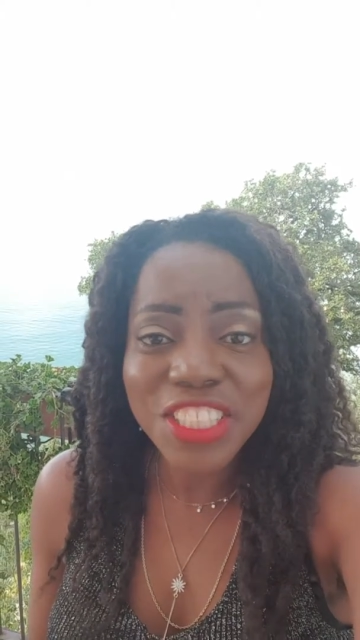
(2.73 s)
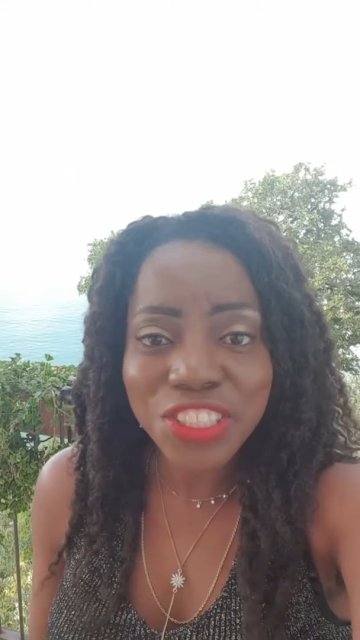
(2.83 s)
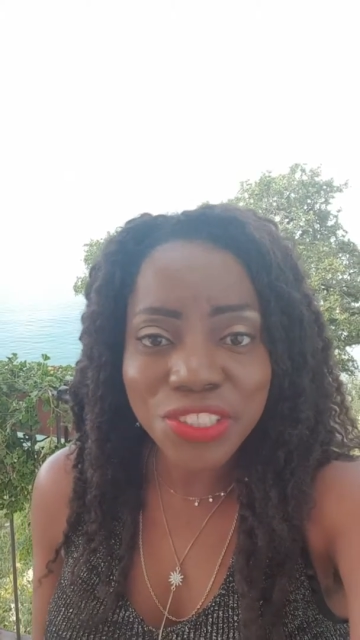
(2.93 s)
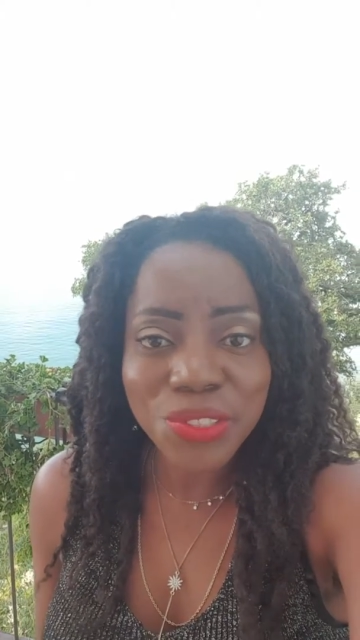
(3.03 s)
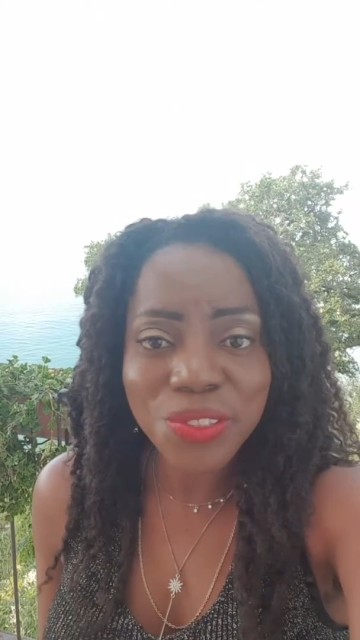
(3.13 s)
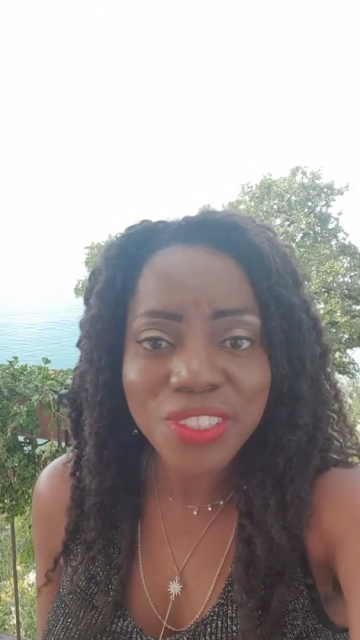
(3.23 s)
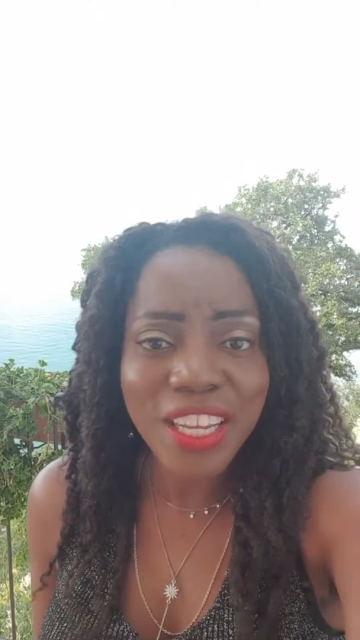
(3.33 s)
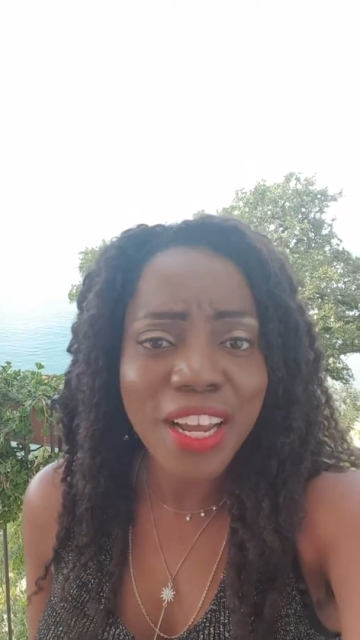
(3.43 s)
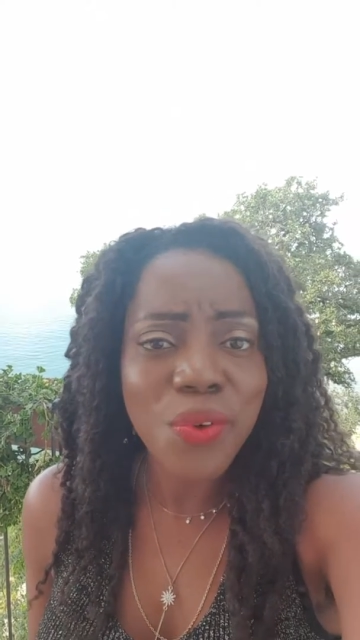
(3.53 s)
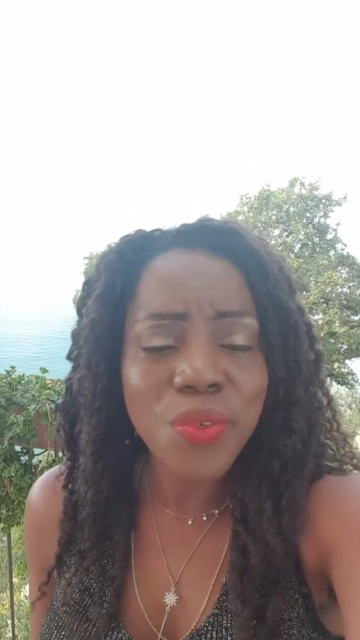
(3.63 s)
issue
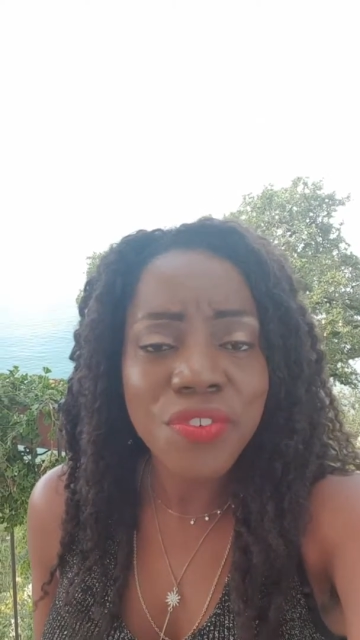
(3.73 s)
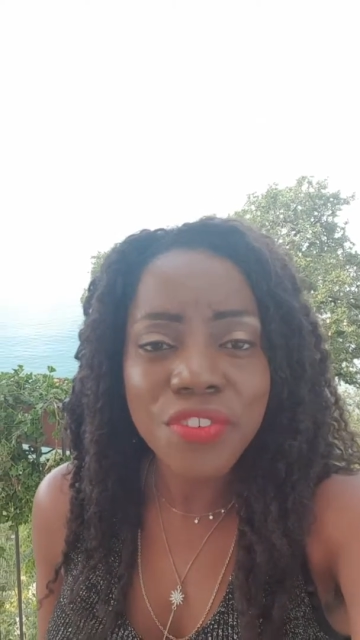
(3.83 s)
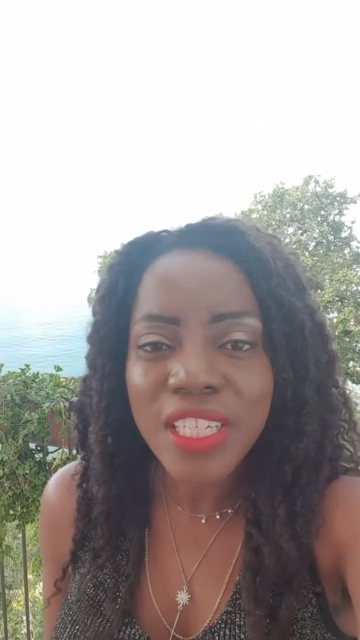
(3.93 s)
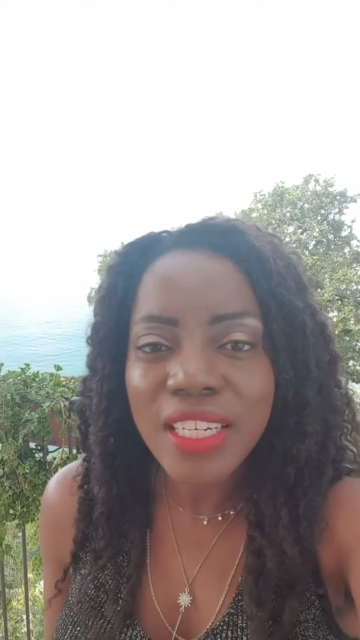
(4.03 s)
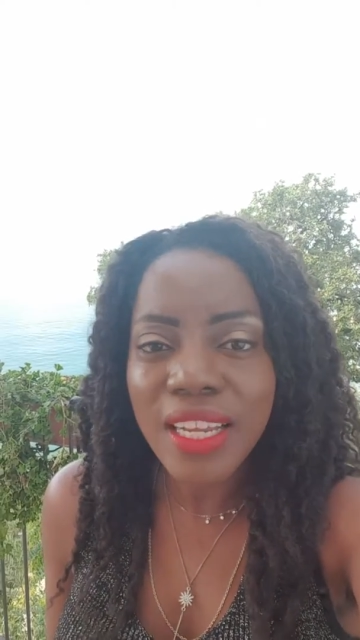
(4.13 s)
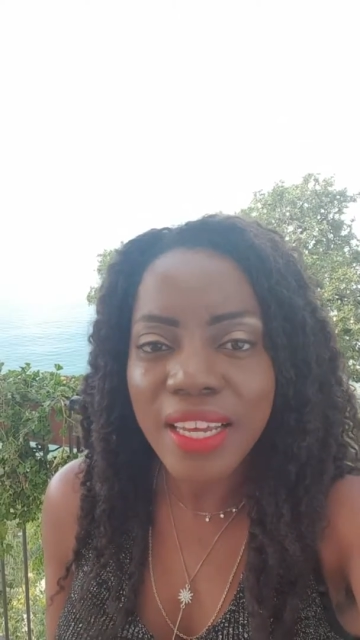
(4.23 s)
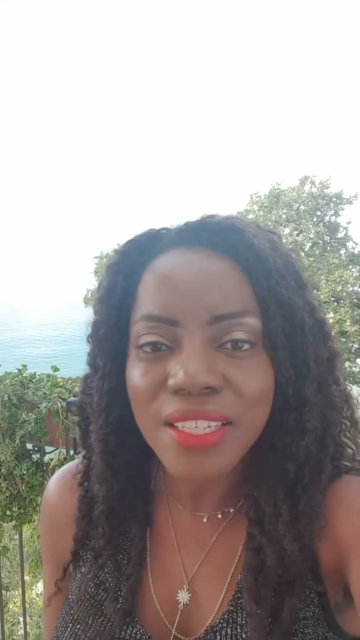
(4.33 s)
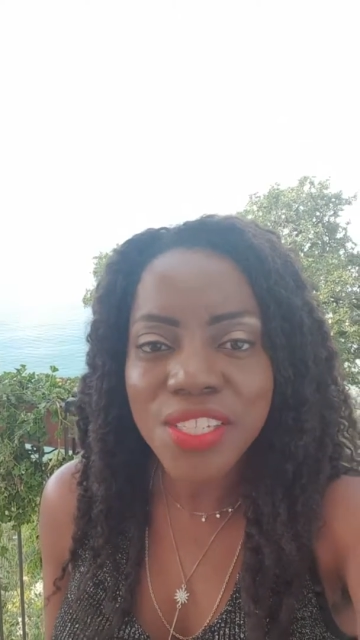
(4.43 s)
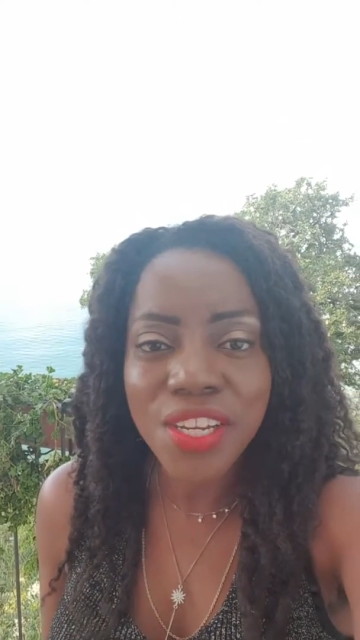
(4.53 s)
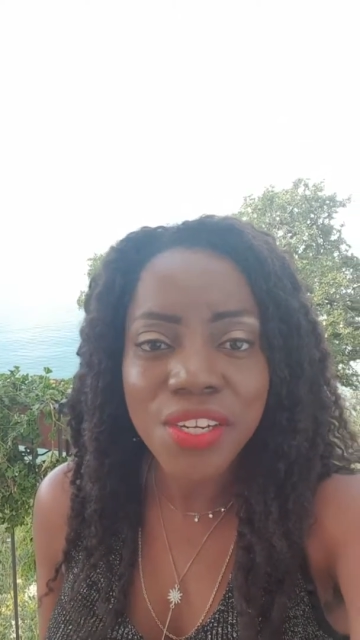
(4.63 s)
that I would really
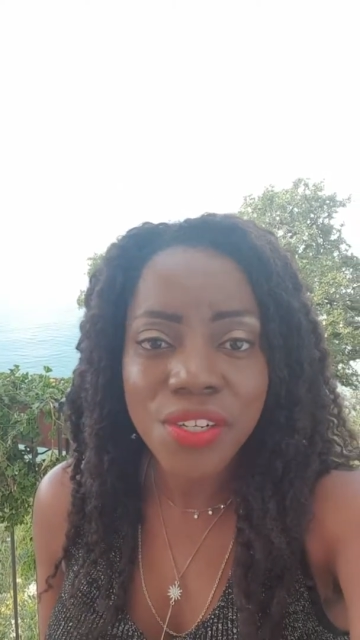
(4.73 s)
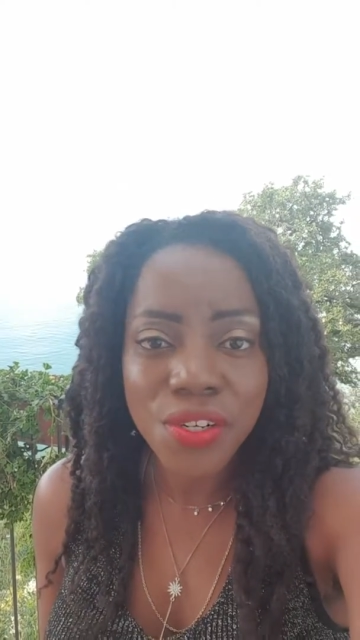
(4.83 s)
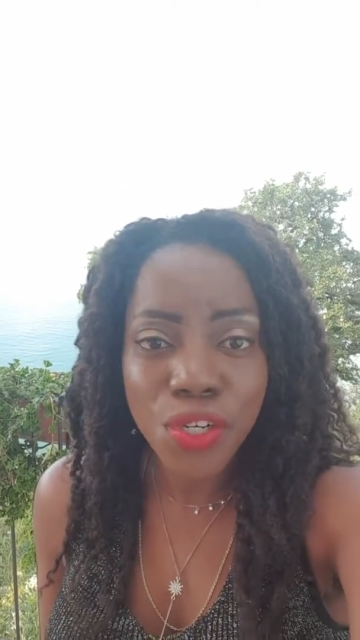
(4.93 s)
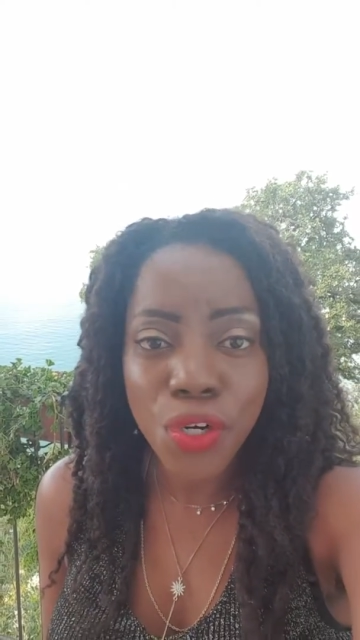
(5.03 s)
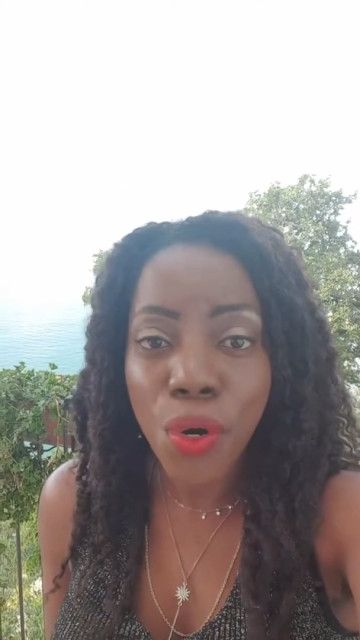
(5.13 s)
like to hear your